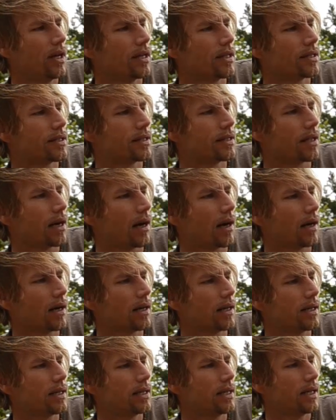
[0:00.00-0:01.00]

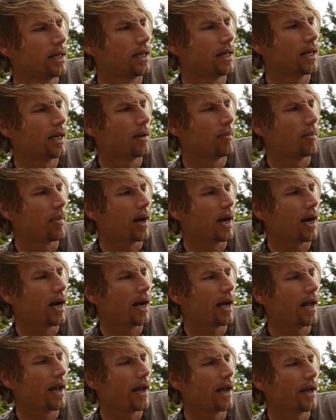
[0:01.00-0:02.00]
start
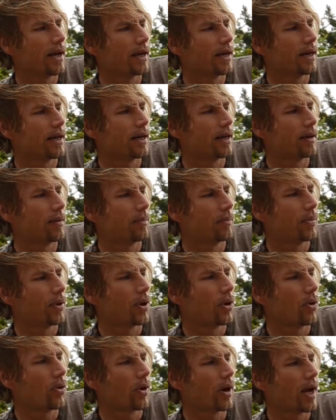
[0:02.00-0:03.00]
my
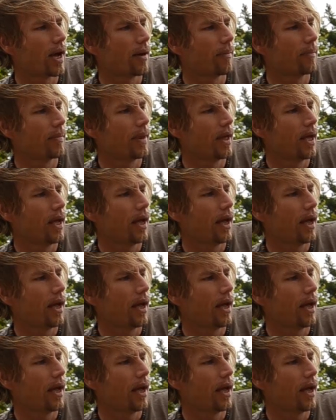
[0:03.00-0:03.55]
program.